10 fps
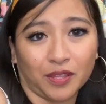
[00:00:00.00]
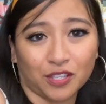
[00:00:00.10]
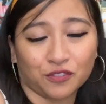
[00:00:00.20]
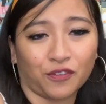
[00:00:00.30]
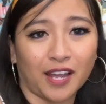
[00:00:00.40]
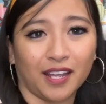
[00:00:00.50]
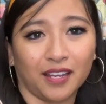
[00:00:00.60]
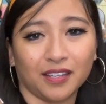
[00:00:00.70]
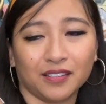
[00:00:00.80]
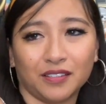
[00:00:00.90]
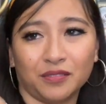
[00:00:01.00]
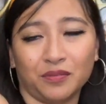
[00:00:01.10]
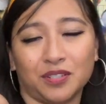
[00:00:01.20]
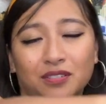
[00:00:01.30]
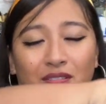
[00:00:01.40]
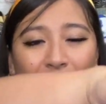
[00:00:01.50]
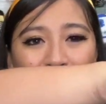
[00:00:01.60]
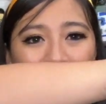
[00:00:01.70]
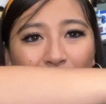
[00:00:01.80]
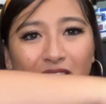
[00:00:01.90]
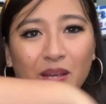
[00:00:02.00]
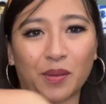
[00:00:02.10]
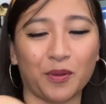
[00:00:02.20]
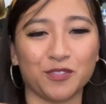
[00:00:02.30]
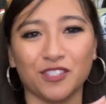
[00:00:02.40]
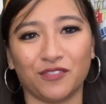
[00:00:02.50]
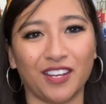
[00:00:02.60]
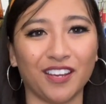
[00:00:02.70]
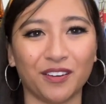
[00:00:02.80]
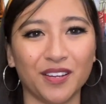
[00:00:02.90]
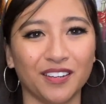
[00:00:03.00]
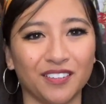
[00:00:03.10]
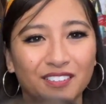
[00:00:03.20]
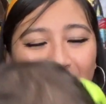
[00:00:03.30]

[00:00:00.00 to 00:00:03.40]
this Friday, which obviously by the time I post this video it'll